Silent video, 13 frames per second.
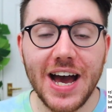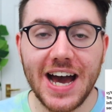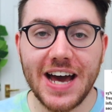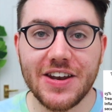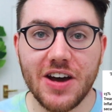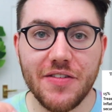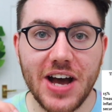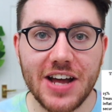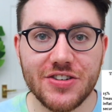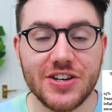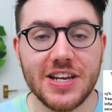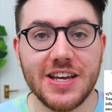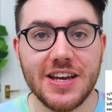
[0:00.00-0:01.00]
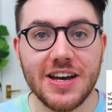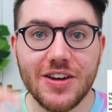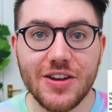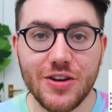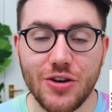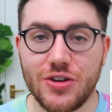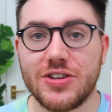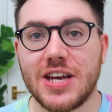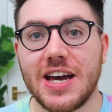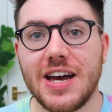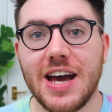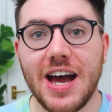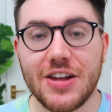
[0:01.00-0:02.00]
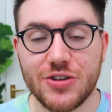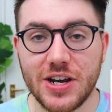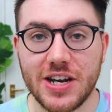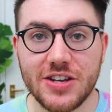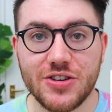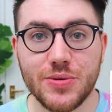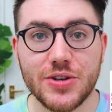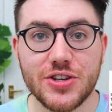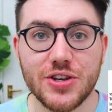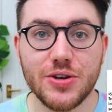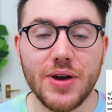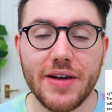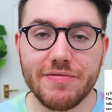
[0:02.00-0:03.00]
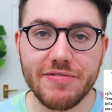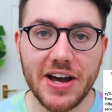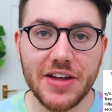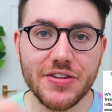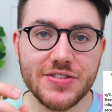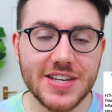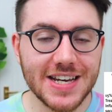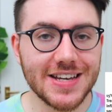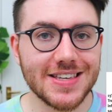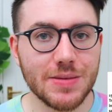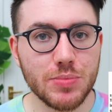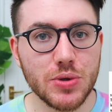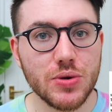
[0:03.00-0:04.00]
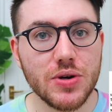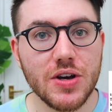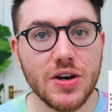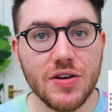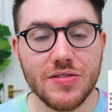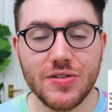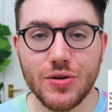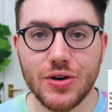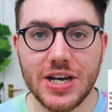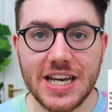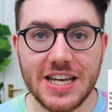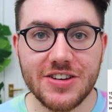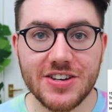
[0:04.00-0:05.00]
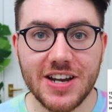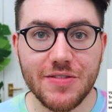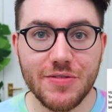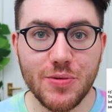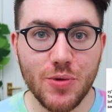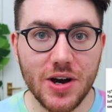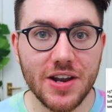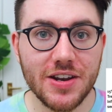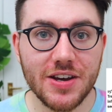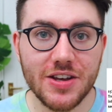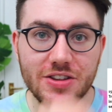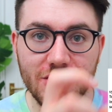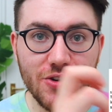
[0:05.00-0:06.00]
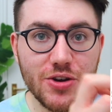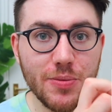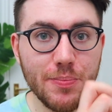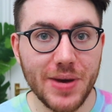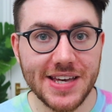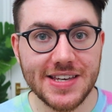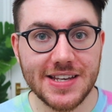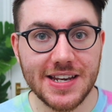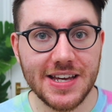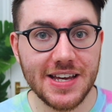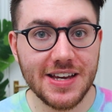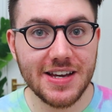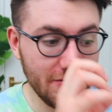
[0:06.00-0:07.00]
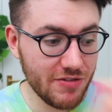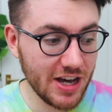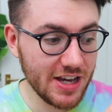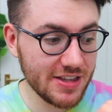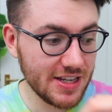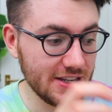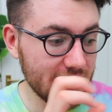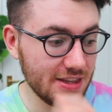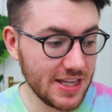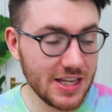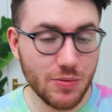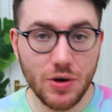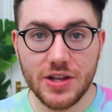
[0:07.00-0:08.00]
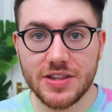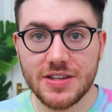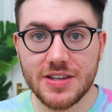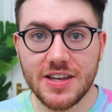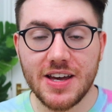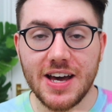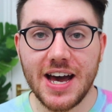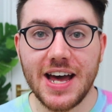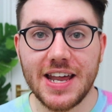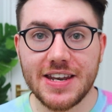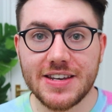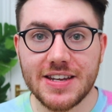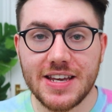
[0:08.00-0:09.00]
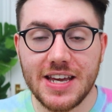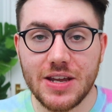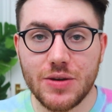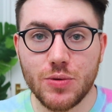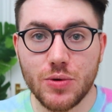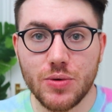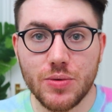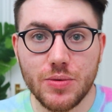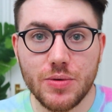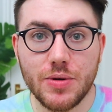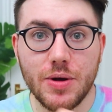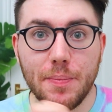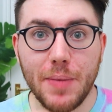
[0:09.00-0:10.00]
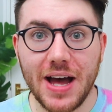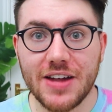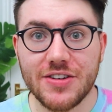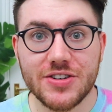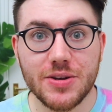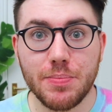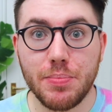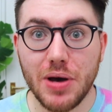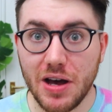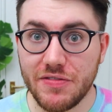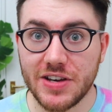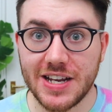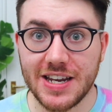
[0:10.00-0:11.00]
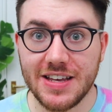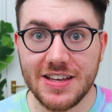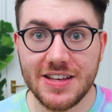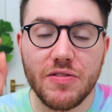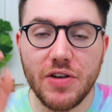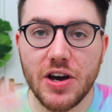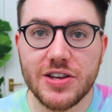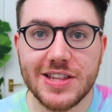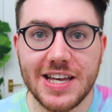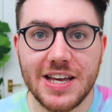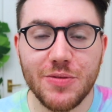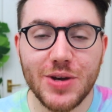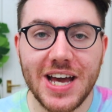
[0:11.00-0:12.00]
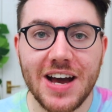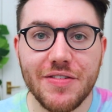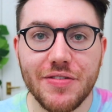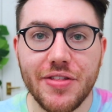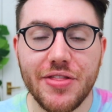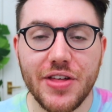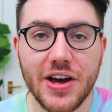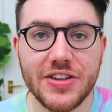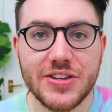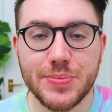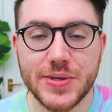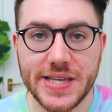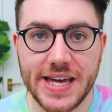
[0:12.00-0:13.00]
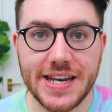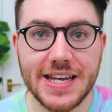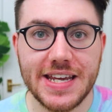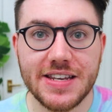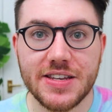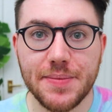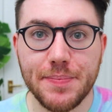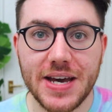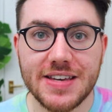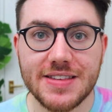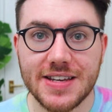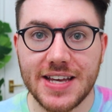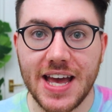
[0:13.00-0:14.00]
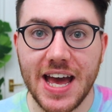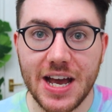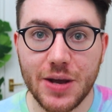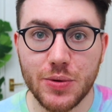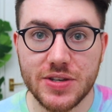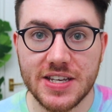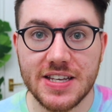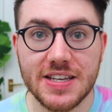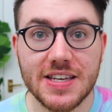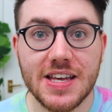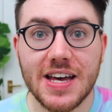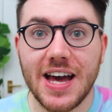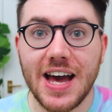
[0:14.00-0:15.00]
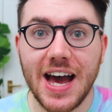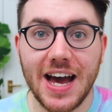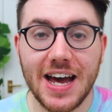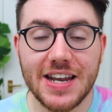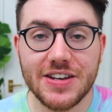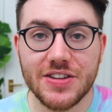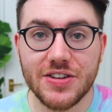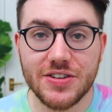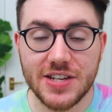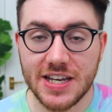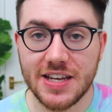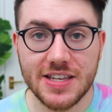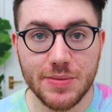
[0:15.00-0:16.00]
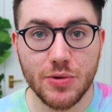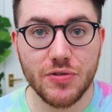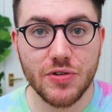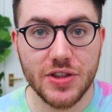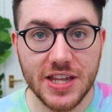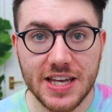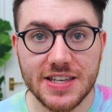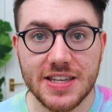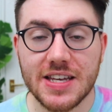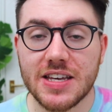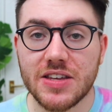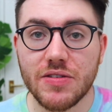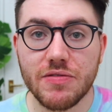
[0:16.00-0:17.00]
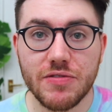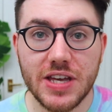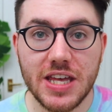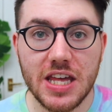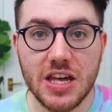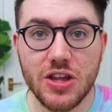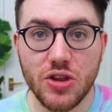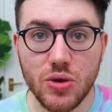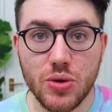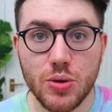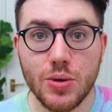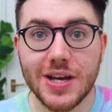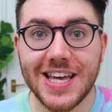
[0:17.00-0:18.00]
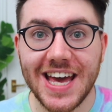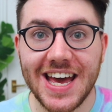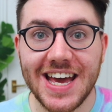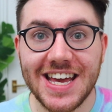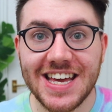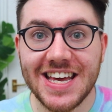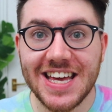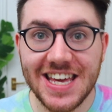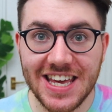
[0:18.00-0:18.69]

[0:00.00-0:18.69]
And I've actually looked at Trading212 and found the ticker symbol for each and every one, so you can basically invest into these ones and it will match perfectly. Firstly, we have 30% in domestic equities, and the ticker symbol for this is VUKE.